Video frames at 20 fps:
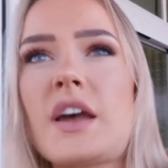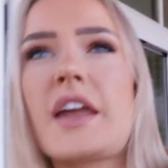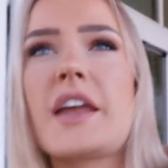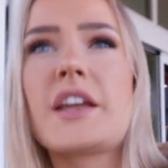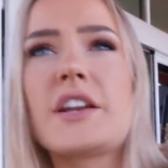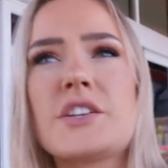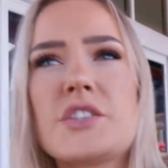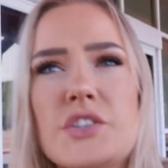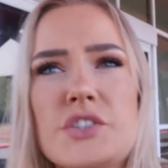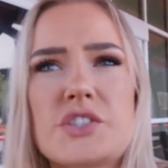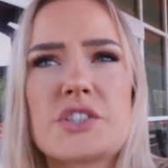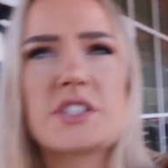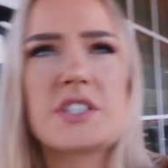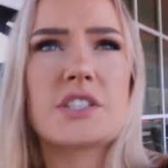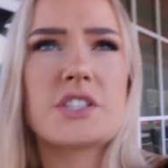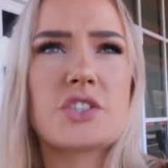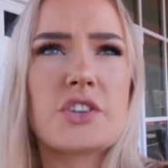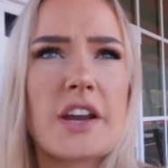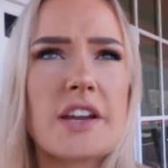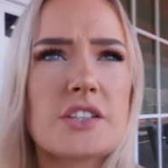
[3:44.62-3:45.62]
Are you gonna do just
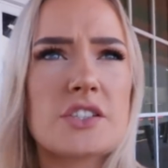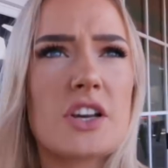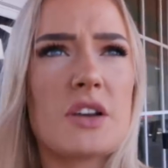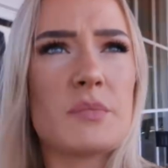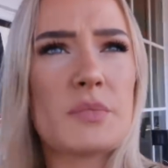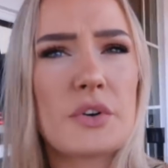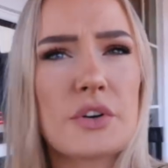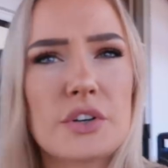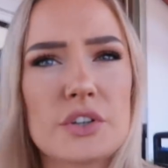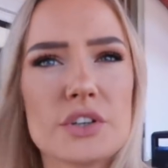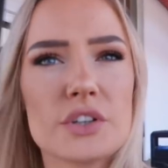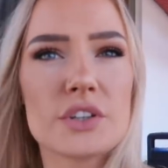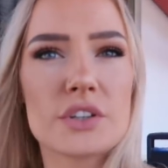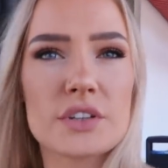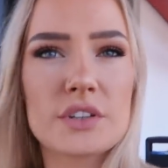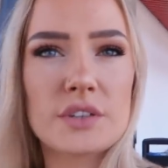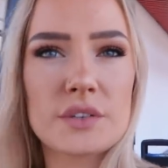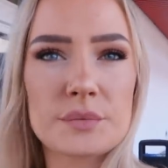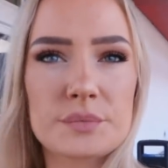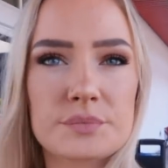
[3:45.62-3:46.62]
a straight jump or? Uh,
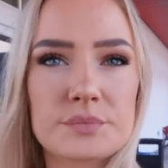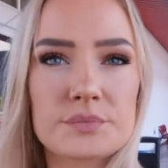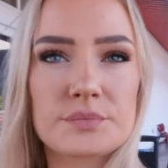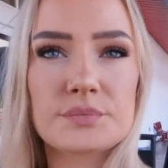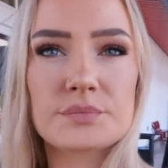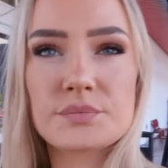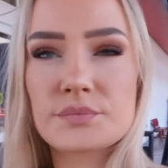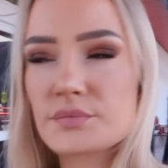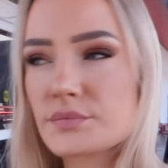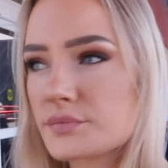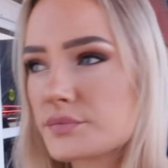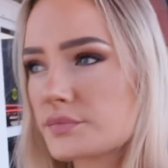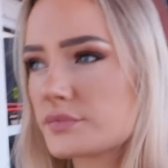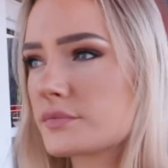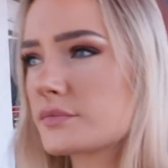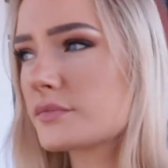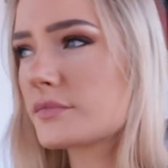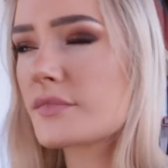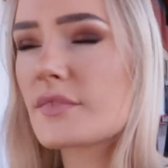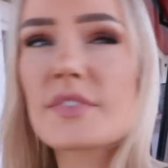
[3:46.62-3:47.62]
I'll go
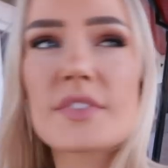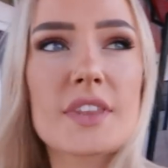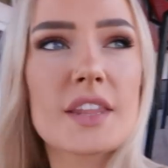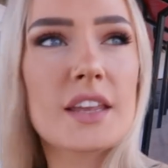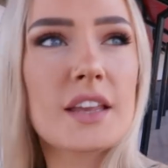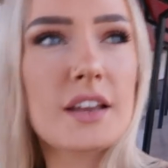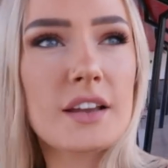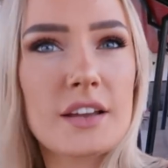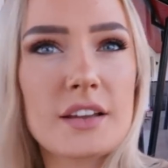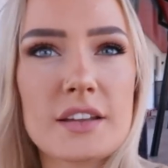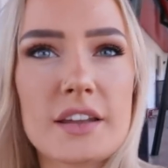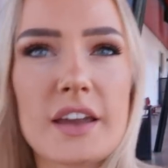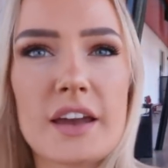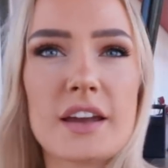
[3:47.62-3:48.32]
front of it.